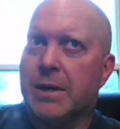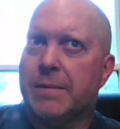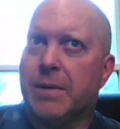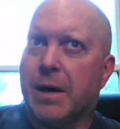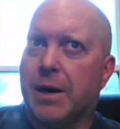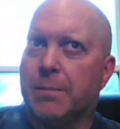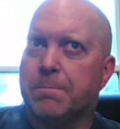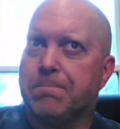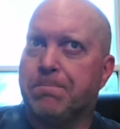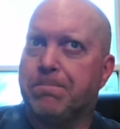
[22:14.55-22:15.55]
How a lot of
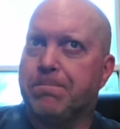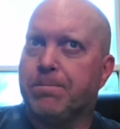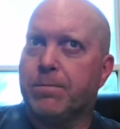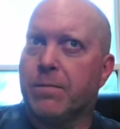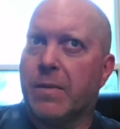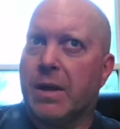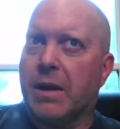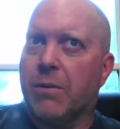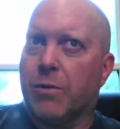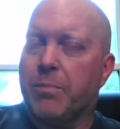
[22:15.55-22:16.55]
books
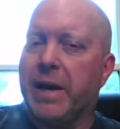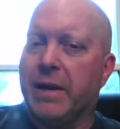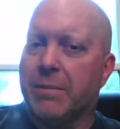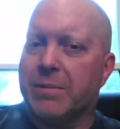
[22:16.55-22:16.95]
um,